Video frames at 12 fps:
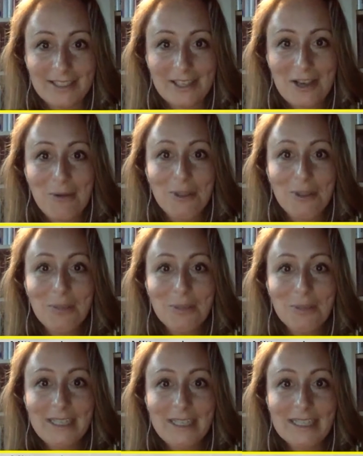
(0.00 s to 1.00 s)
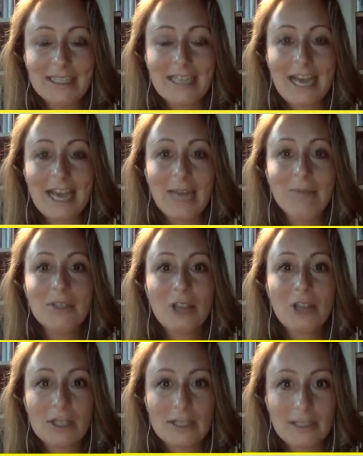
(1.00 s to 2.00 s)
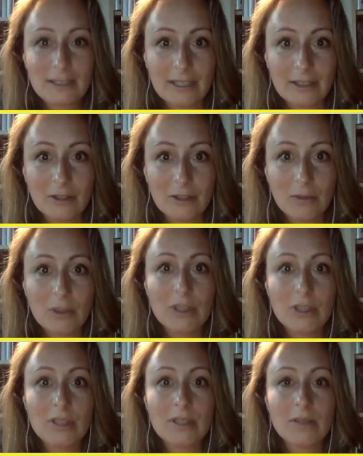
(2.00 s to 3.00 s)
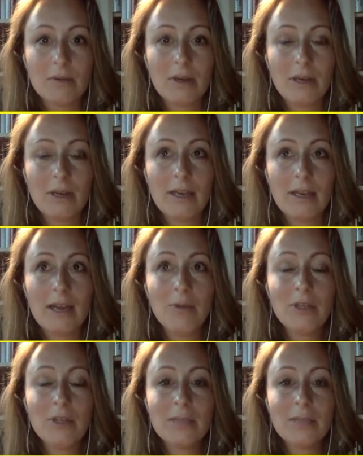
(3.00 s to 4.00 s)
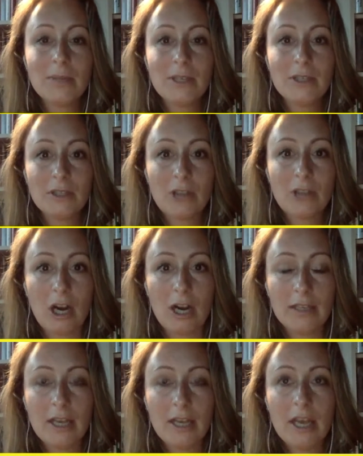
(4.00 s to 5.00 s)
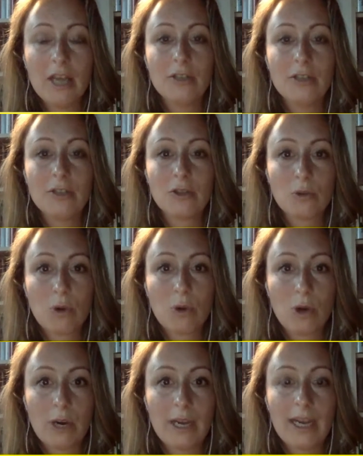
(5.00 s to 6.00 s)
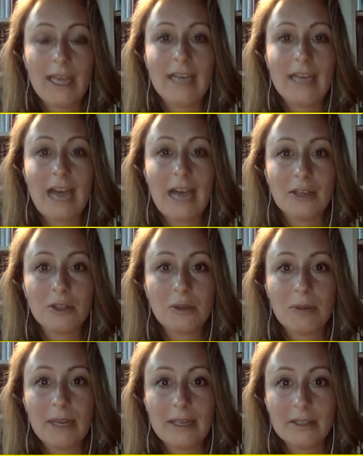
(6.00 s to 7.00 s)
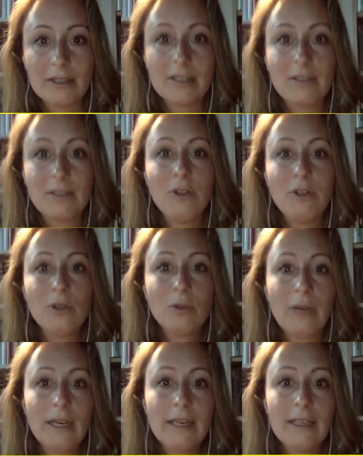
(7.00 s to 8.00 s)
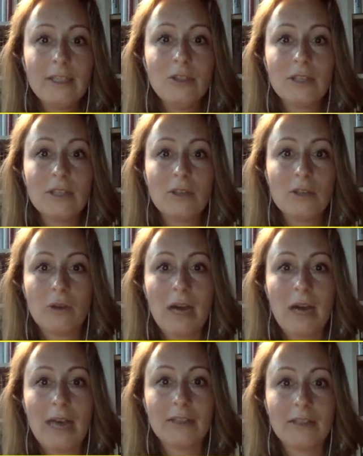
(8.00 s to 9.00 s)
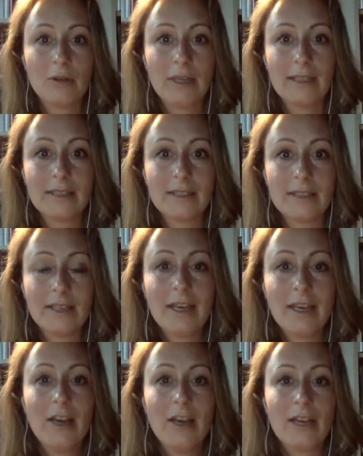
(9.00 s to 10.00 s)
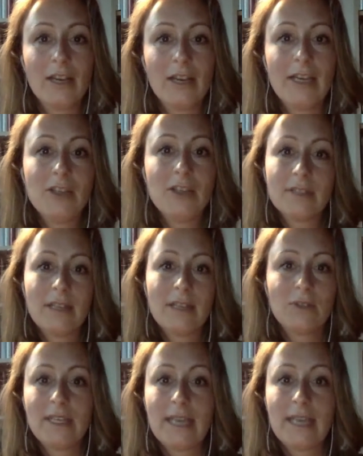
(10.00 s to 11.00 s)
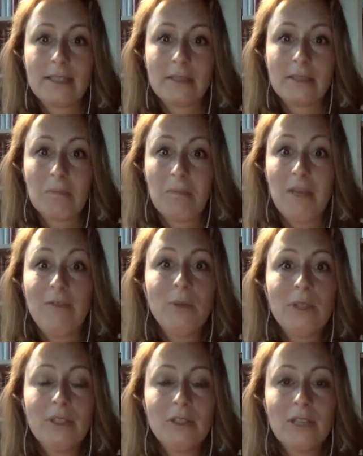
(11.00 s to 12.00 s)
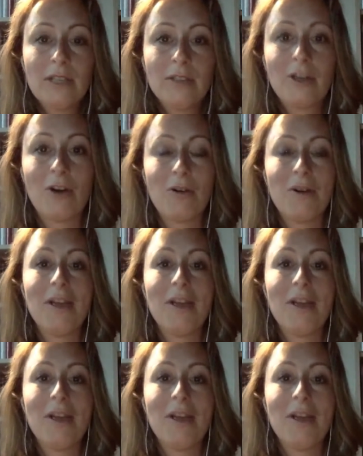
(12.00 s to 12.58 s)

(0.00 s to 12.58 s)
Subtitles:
will you please, times a godzillion, which is a number that's bigger than God, destroy and uncreate it? Because if you create it, you can also uncreate it. Okay, you just have to say yes, if you're willing to let it go.